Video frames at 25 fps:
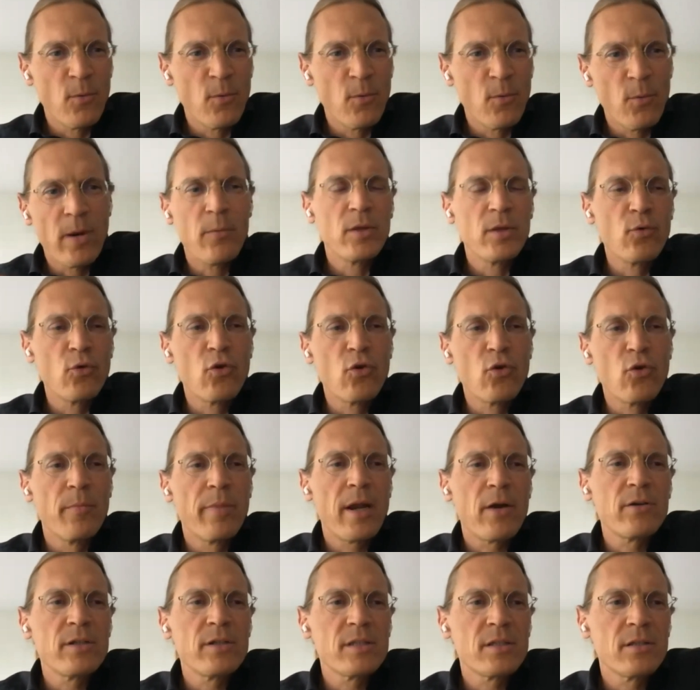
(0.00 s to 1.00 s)
where we do
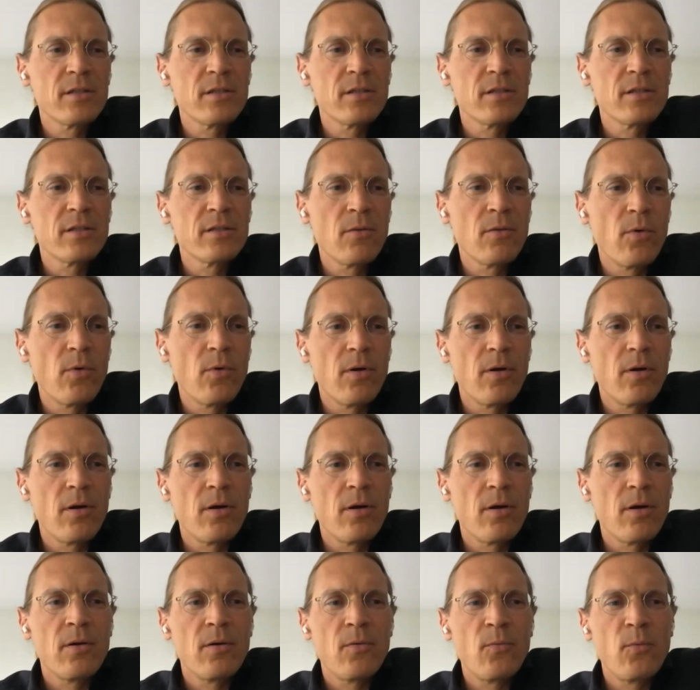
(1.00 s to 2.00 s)
comparison
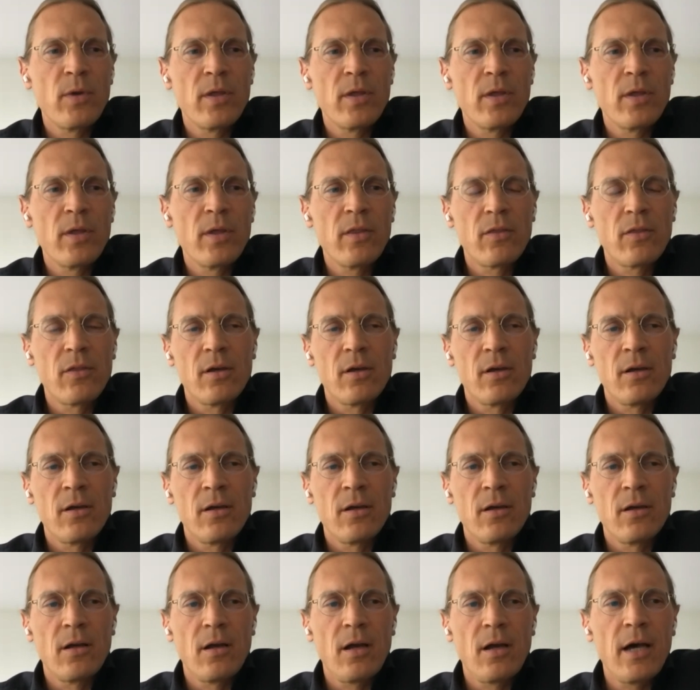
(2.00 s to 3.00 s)
uh, with
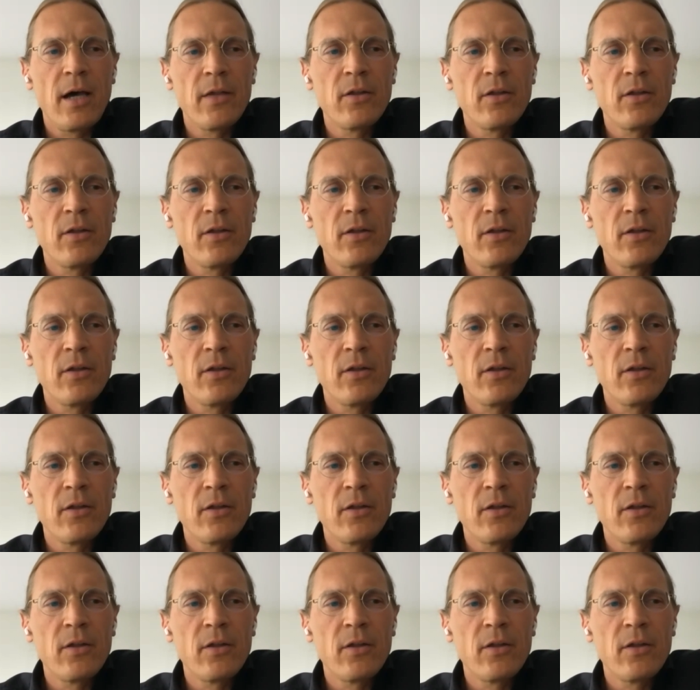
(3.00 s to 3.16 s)
uh,